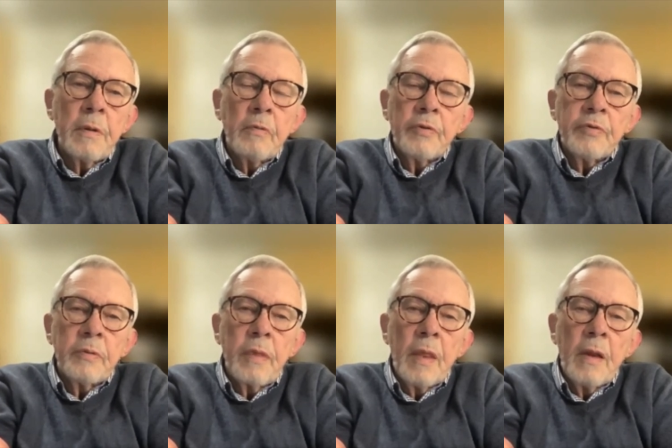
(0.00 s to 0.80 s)

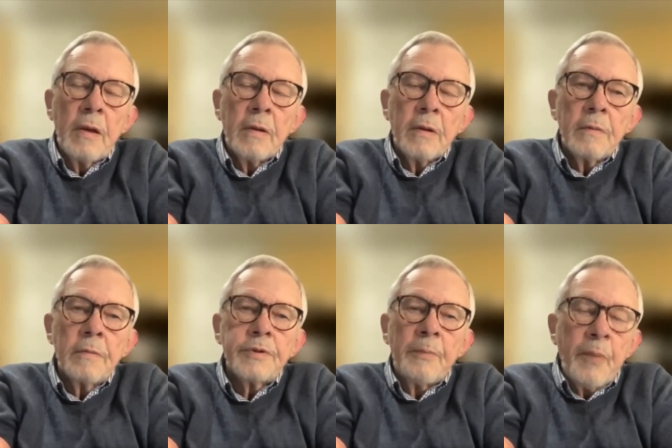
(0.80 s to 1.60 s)
with uh,
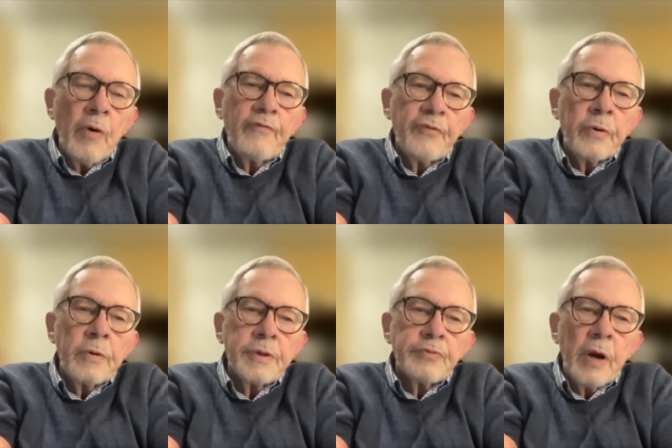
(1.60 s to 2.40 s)
support for
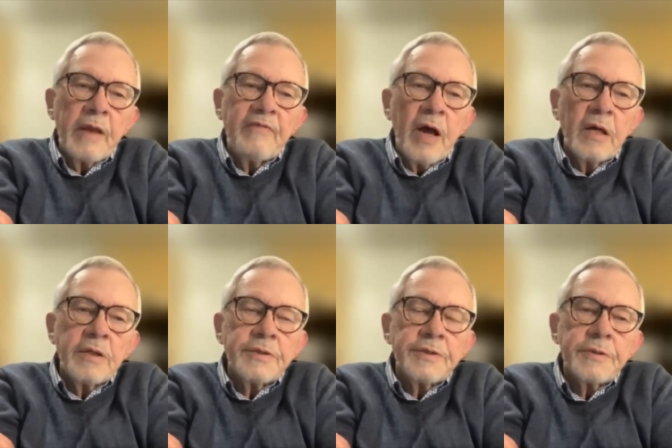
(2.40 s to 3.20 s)
Israeli
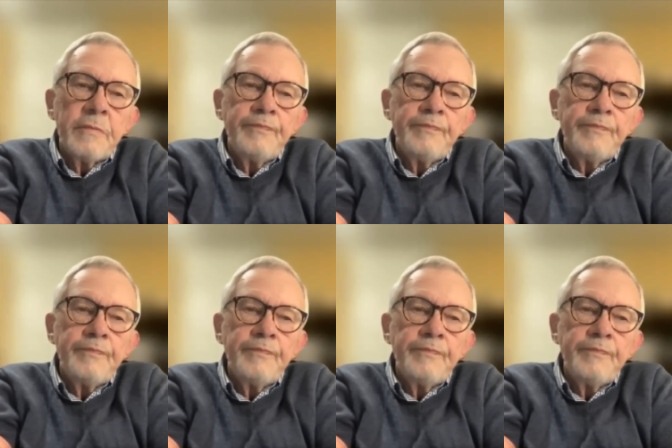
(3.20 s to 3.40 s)
violence.